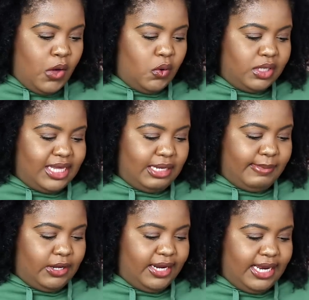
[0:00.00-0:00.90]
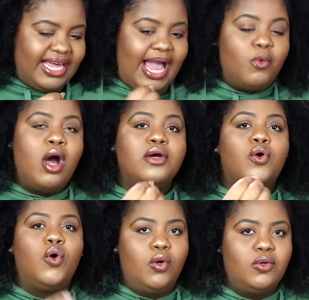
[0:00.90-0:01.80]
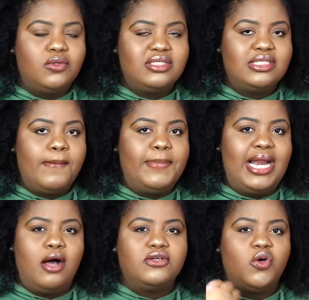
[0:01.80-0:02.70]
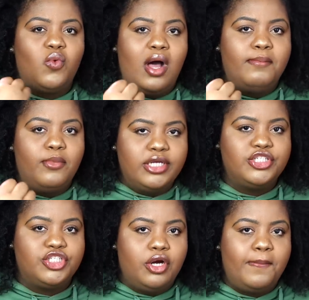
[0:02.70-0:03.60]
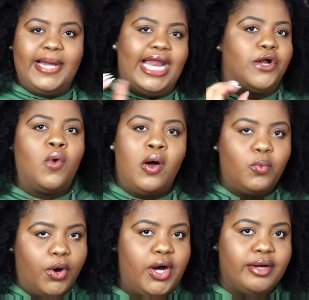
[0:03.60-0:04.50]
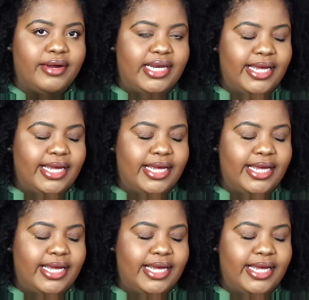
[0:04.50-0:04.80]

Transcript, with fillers: We'll think about it. Like, I want holds, but I also want moisture, but I don't want water in